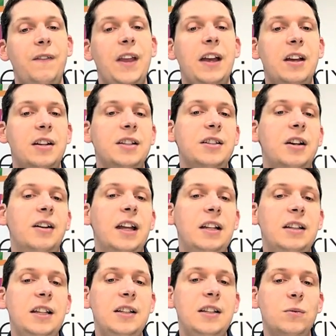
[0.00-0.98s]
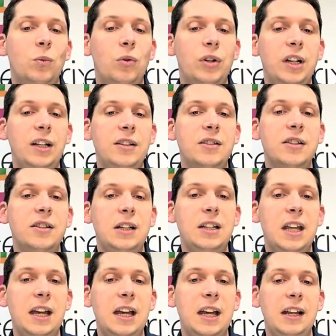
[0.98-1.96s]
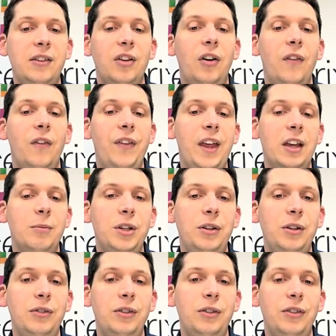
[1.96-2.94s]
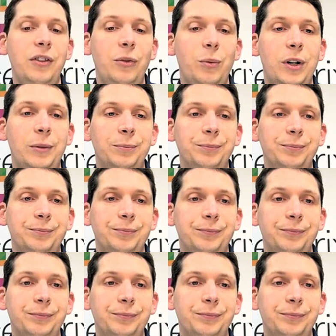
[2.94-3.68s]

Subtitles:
they're going to start getting these warnings that they'd get on their computers as well.